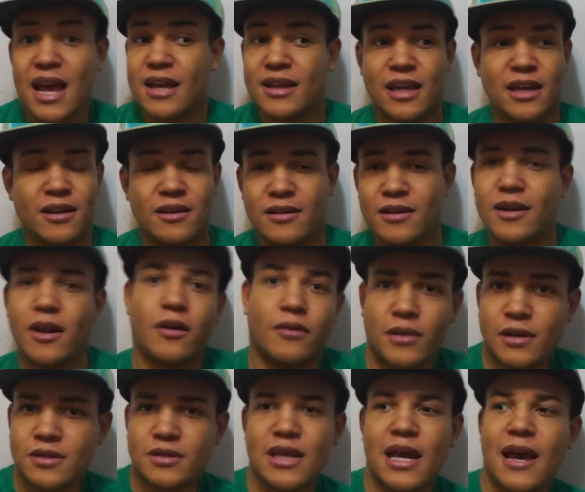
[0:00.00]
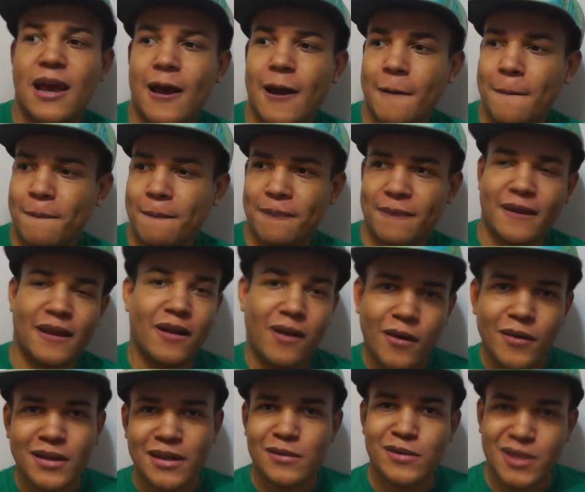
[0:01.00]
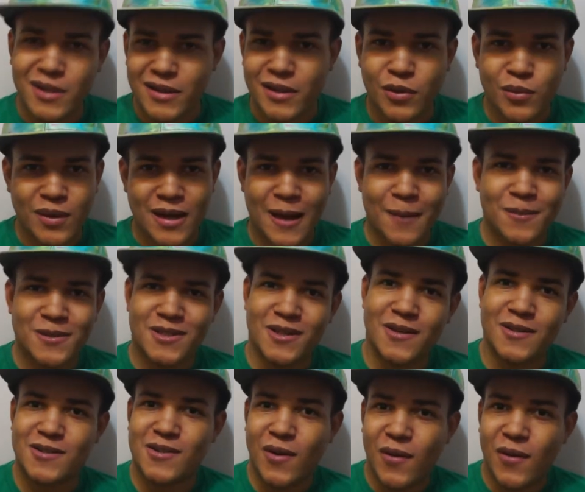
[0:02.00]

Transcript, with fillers: They, you know, there's it was only three episodes,